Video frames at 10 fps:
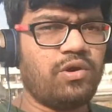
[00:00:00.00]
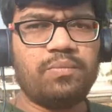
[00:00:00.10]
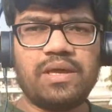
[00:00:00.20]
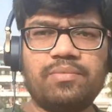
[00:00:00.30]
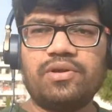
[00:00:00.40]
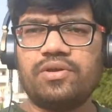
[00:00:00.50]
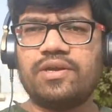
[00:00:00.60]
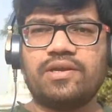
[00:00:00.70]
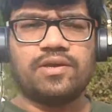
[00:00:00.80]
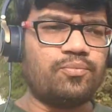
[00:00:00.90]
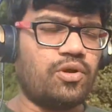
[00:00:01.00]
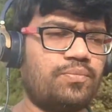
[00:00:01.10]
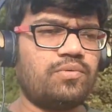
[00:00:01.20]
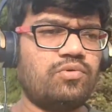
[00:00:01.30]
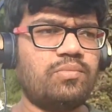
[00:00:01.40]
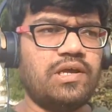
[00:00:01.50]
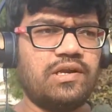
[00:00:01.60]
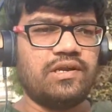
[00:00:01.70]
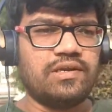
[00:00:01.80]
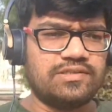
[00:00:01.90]
would be able to get a proper
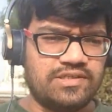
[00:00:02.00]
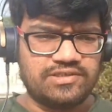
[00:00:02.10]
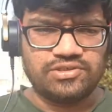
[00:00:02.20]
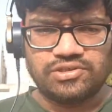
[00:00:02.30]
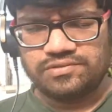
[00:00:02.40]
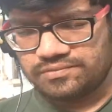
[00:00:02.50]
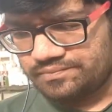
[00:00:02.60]
mobile signal,